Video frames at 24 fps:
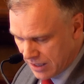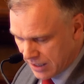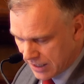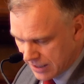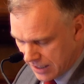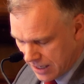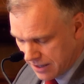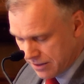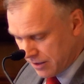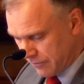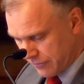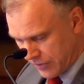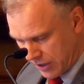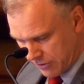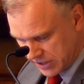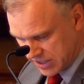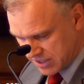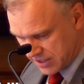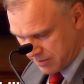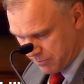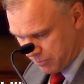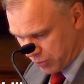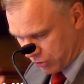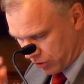Another very
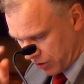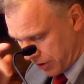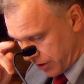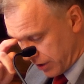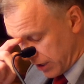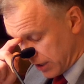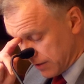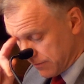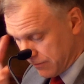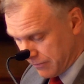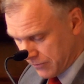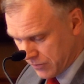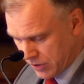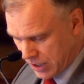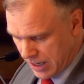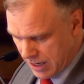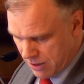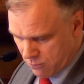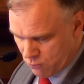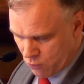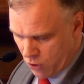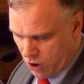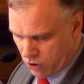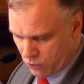simple thing
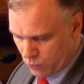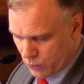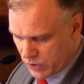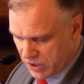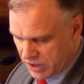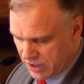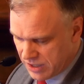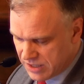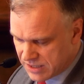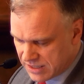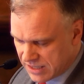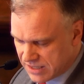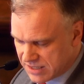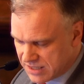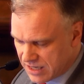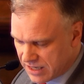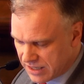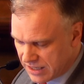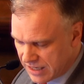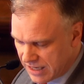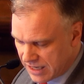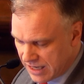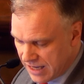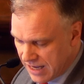uh, wrong with it is that
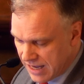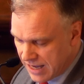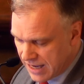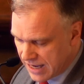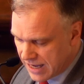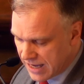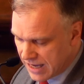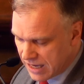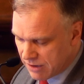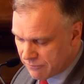it uh,